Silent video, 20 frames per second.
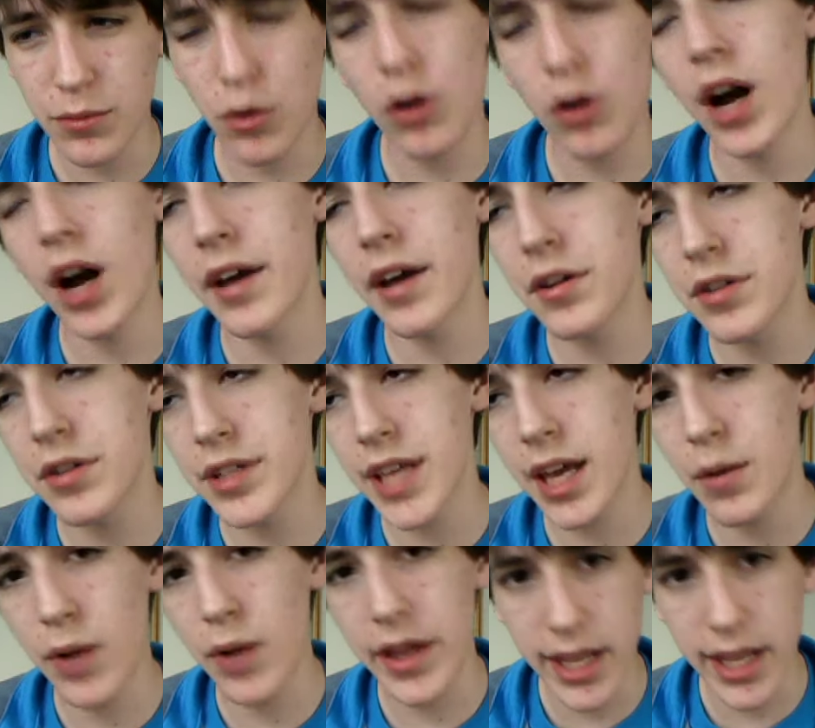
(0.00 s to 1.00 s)
Well, I
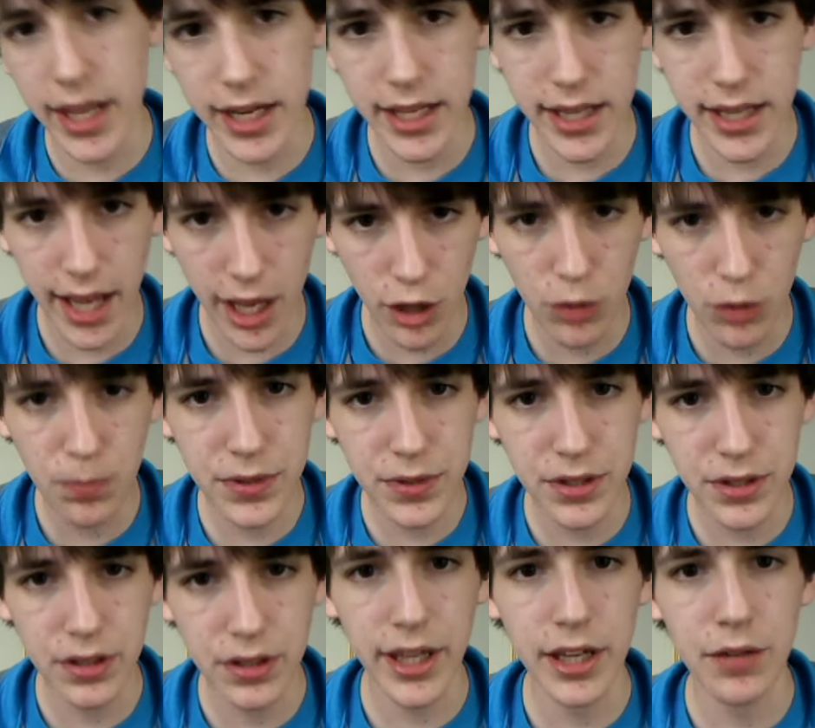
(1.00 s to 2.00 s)
understand why they need help
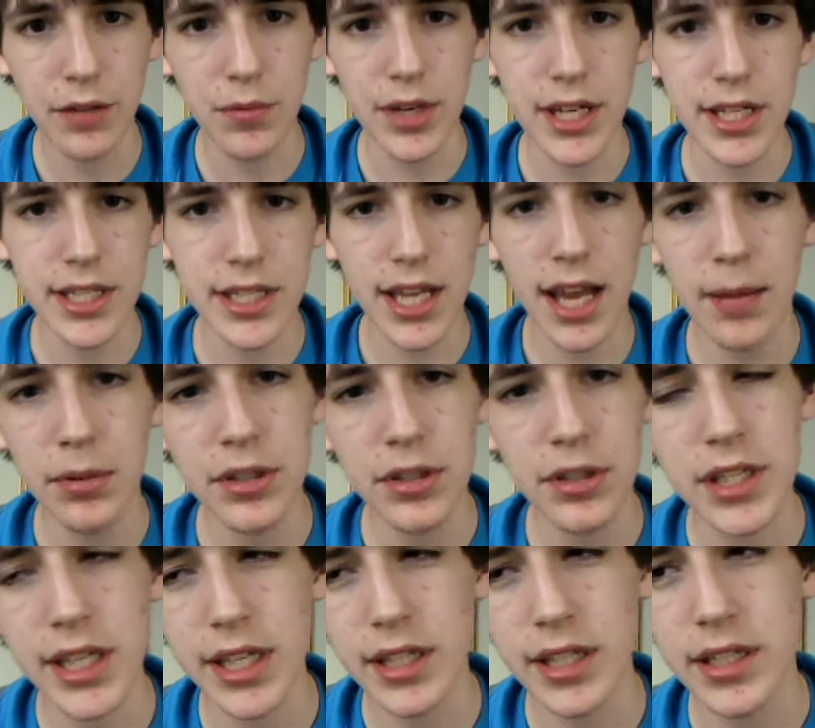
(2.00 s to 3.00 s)
to like
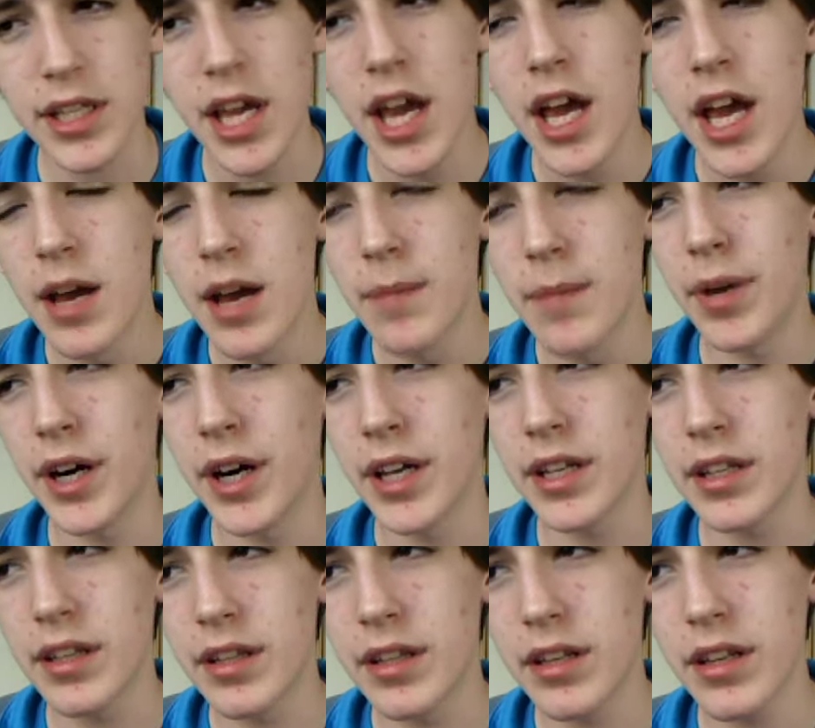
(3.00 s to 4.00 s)
reestablish things,
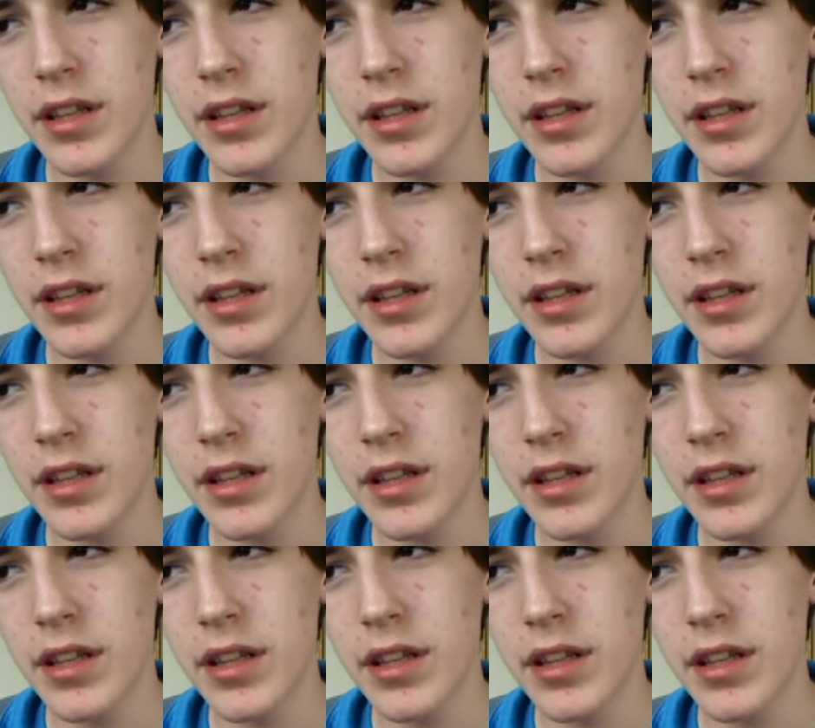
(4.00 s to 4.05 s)
but